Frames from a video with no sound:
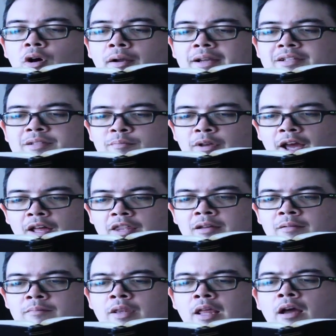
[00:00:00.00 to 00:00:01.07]
not his mouth.
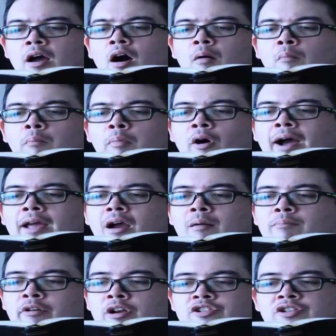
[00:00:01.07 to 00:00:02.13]
By
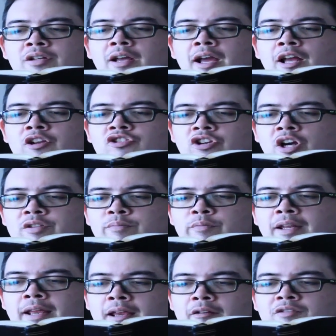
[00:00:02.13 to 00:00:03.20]
oppression and
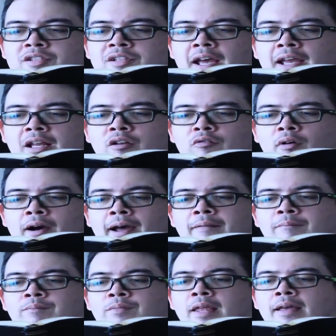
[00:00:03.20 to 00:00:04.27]
judgment he was taken
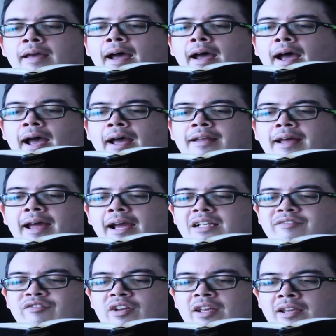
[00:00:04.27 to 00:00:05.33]
away. And
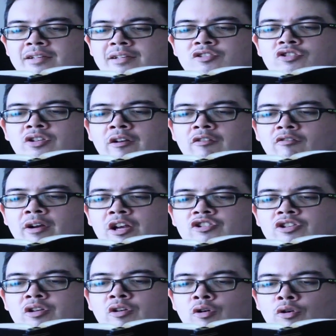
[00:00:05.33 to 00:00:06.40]
as for his
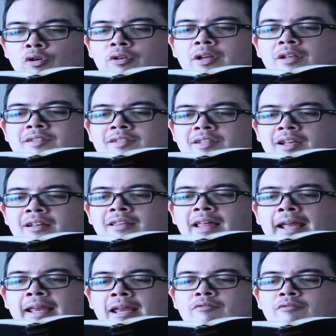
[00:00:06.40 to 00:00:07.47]
generation, who considered
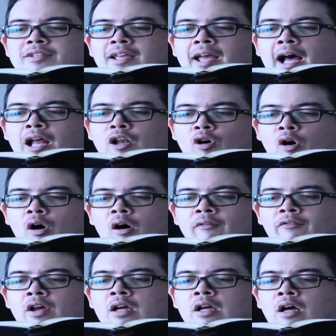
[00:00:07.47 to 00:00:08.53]
that he was cut
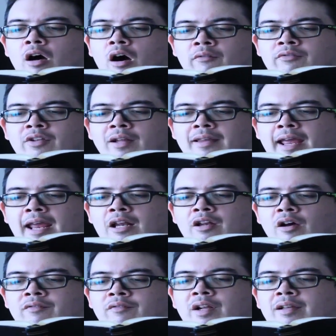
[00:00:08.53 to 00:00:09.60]
off of the land
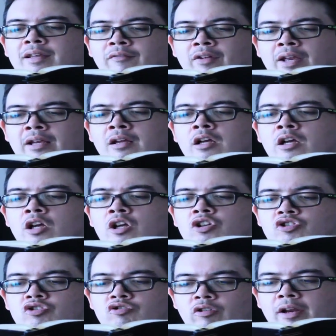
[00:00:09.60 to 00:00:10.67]
of the living,
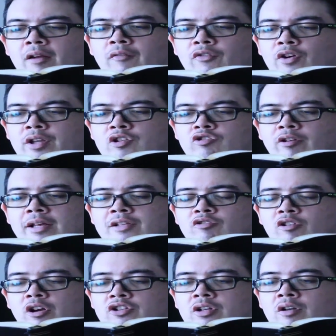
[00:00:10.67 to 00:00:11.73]
stricken for the
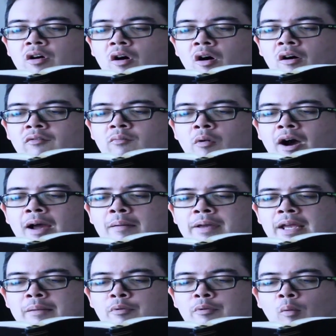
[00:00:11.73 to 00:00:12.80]
transgression of my
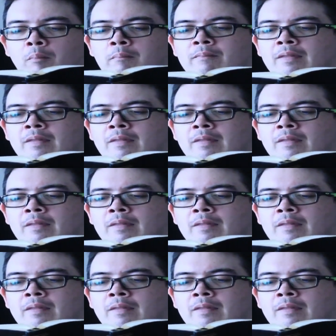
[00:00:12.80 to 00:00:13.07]
people.